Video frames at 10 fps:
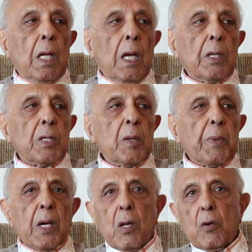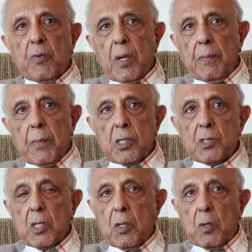And typical of him, he
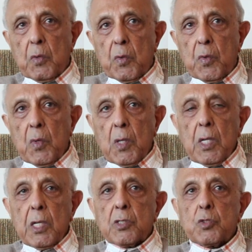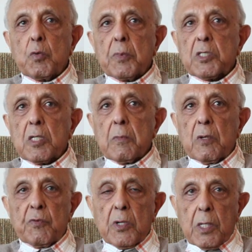said, no, it's too much
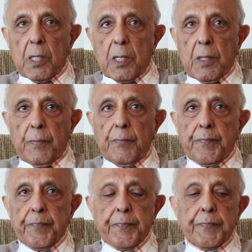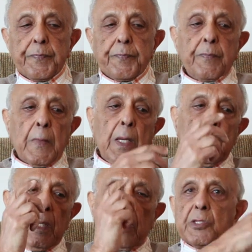trouble for her.
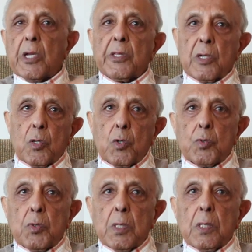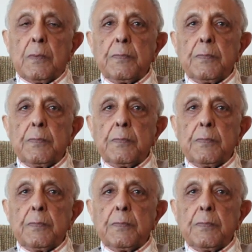Let's rather go to her.